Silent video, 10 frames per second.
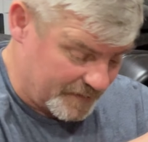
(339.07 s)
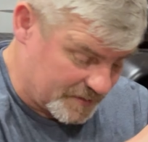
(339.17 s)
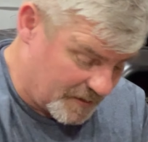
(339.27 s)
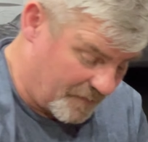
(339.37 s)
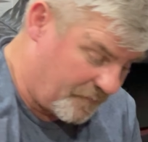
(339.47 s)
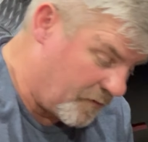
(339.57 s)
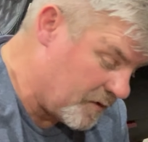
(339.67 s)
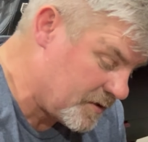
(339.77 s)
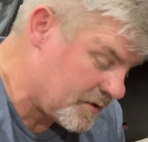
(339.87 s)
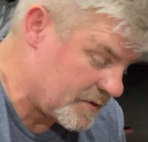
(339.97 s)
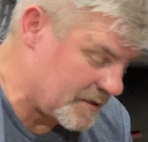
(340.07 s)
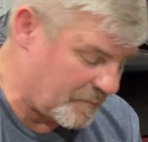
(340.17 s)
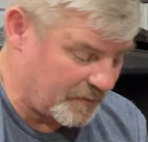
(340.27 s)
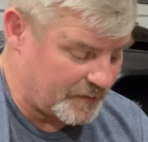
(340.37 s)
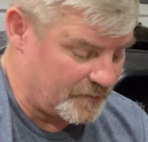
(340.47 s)
this off first to
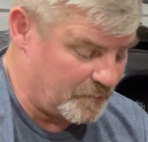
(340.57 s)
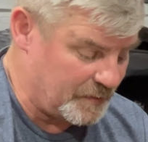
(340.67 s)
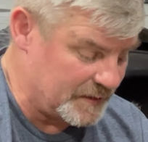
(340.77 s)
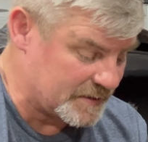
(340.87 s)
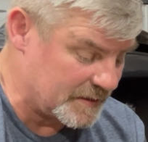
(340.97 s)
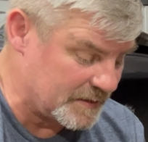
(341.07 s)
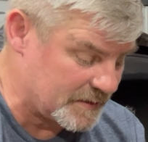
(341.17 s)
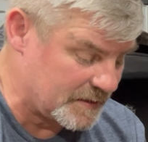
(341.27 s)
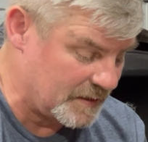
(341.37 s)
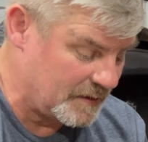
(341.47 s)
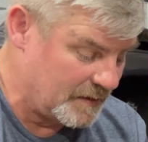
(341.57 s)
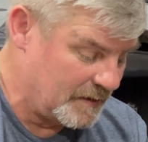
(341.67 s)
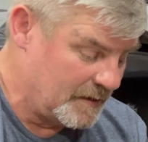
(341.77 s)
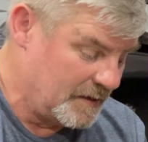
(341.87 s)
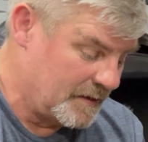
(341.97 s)
separate the 2 pieces.
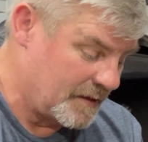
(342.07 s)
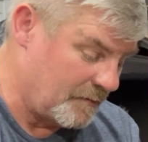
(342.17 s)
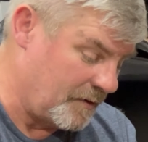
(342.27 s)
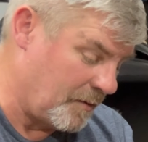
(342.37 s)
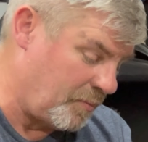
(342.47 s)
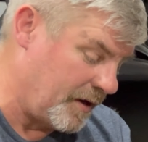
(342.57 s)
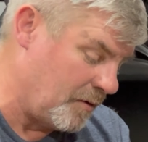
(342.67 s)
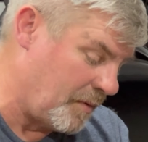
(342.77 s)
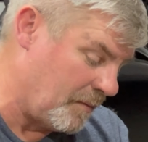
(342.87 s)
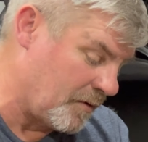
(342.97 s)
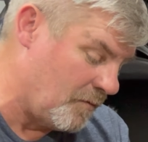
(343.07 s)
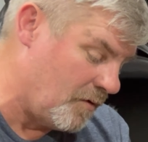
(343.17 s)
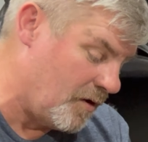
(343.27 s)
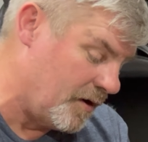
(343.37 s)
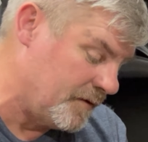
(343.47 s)
That way the plate will be able to go
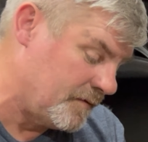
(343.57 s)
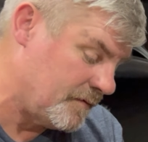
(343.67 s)
on.